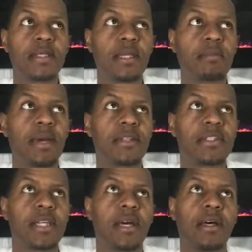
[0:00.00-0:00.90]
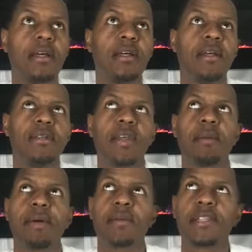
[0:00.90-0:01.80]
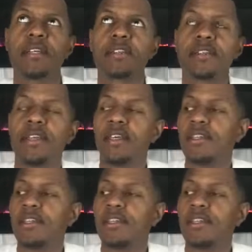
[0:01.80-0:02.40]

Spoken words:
think about it, y'all. Think about this.